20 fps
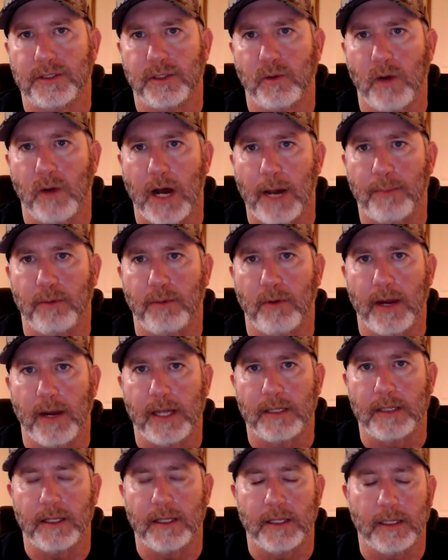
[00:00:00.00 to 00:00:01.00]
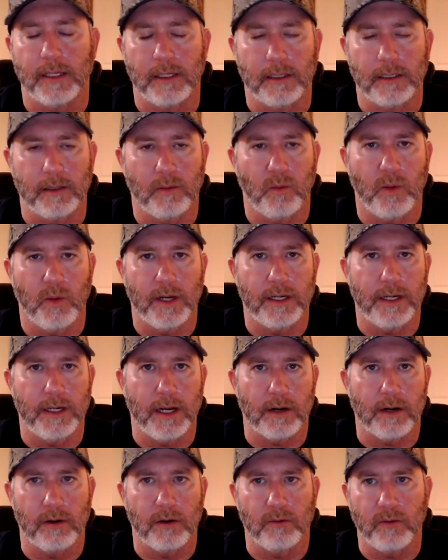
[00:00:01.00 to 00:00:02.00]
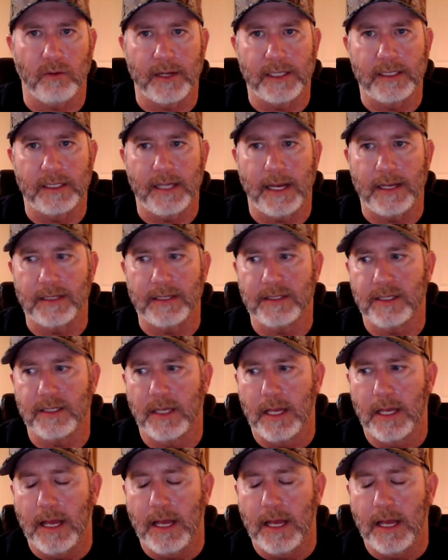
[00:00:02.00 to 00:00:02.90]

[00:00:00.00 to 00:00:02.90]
to operate than what a narrow reed does.